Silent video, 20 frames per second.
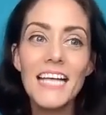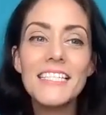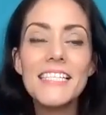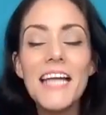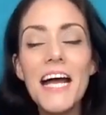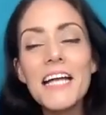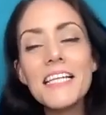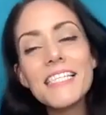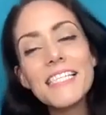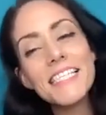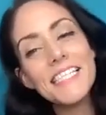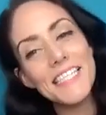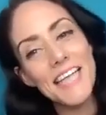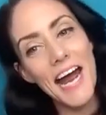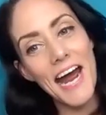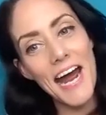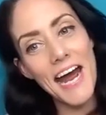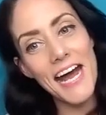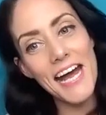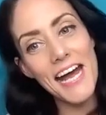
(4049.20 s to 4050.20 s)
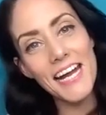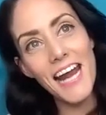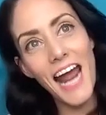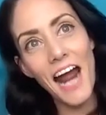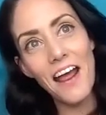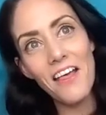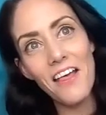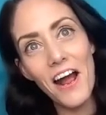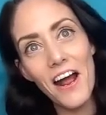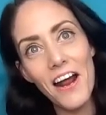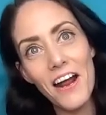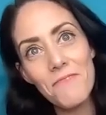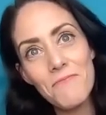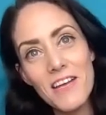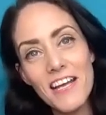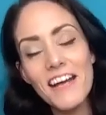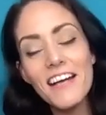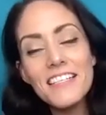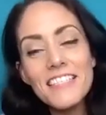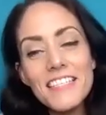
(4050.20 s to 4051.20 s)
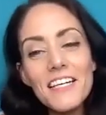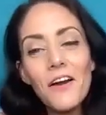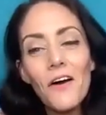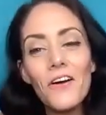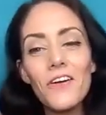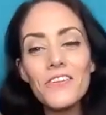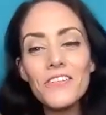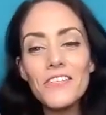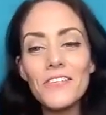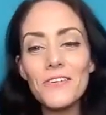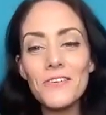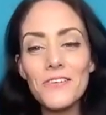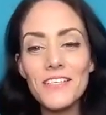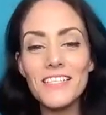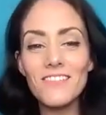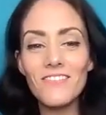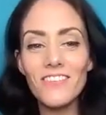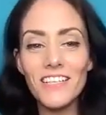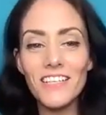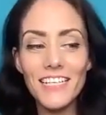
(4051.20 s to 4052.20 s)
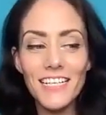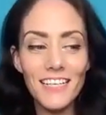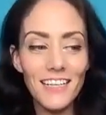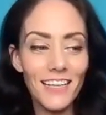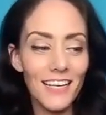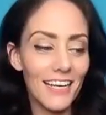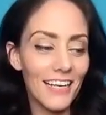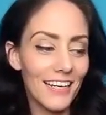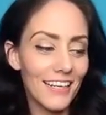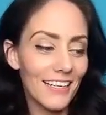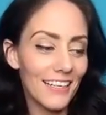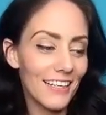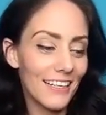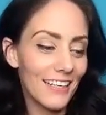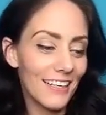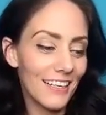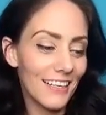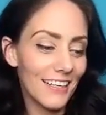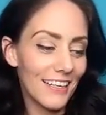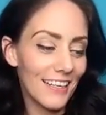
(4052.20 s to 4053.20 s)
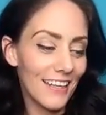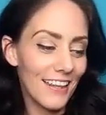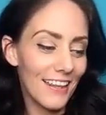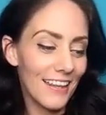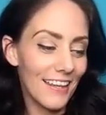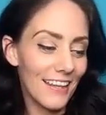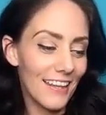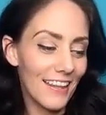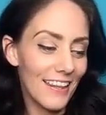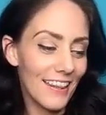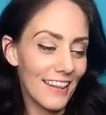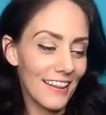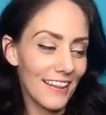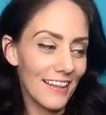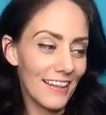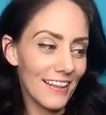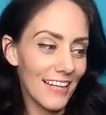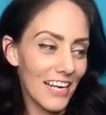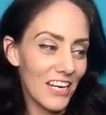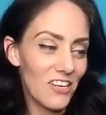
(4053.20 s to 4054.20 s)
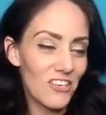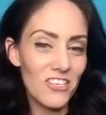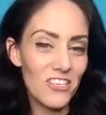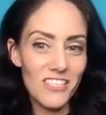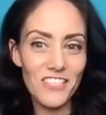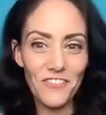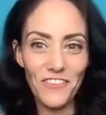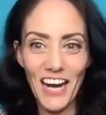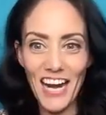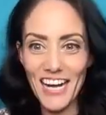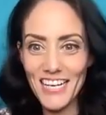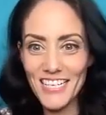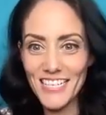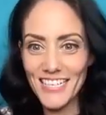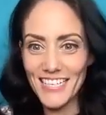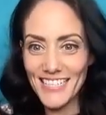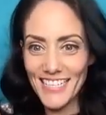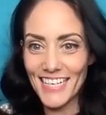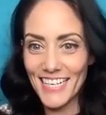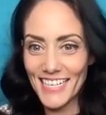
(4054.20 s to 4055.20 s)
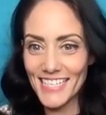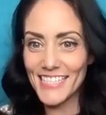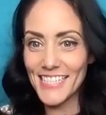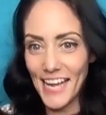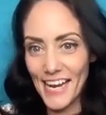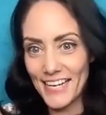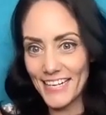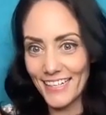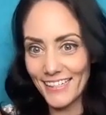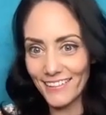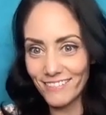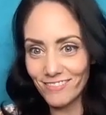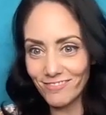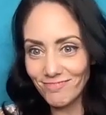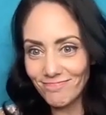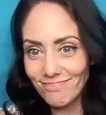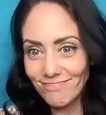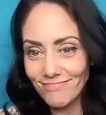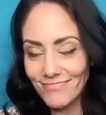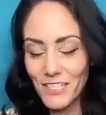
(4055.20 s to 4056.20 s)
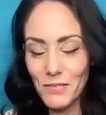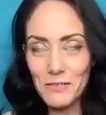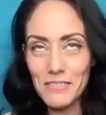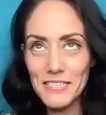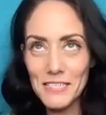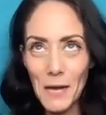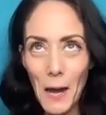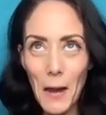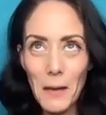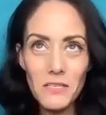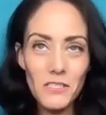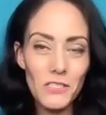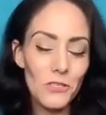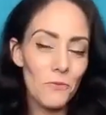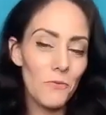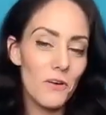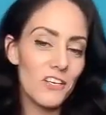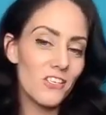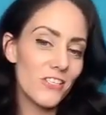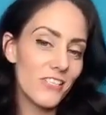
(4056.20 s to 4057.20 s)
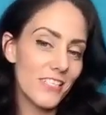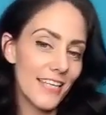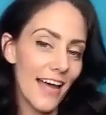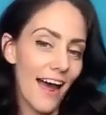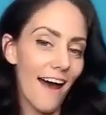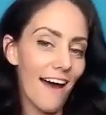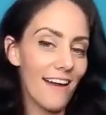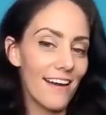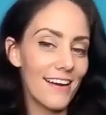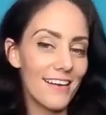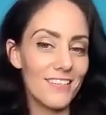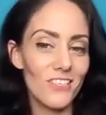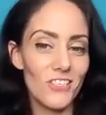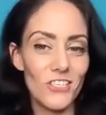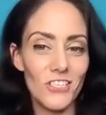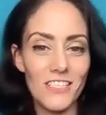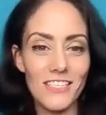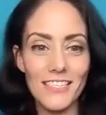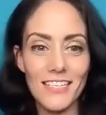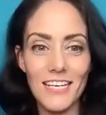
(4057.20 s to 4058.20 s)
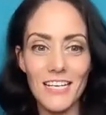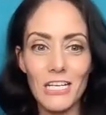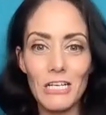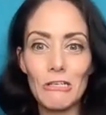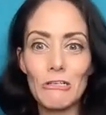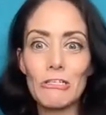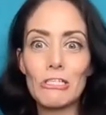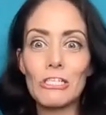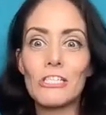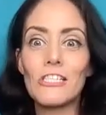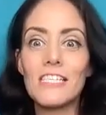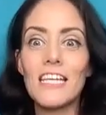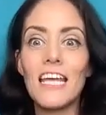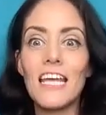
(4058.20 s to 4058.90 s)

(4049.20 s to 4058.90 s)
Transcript: it's not sad, I because it also is very like like you're just so anxious and excited, so it's not so much sad as just like you're just